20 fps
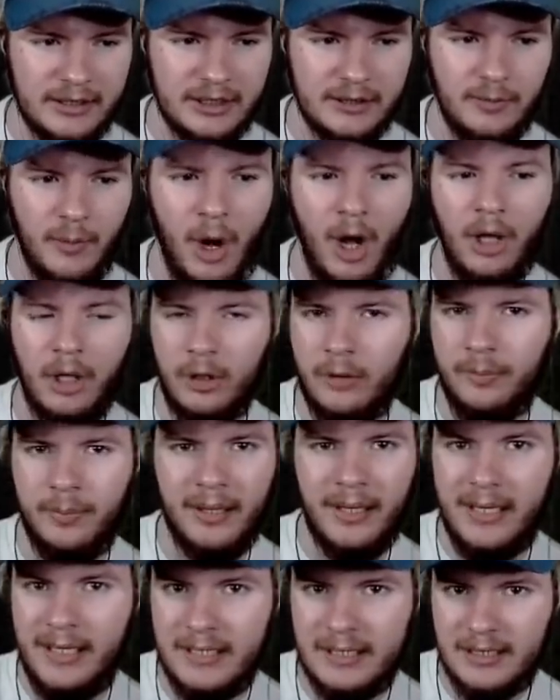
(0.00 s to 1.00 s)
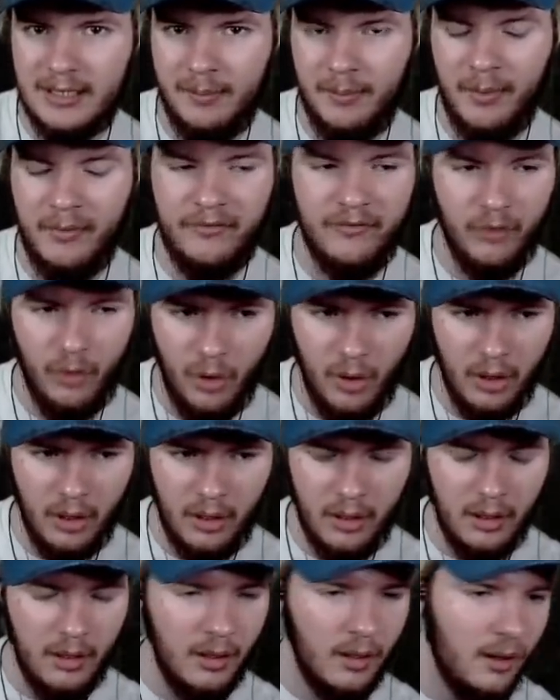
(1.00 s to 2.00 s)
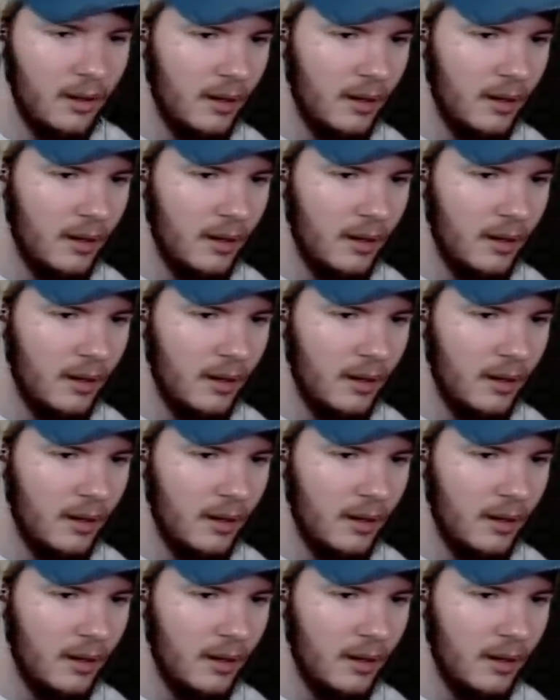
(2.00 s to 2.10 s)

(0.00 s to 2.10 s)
smaller place than before.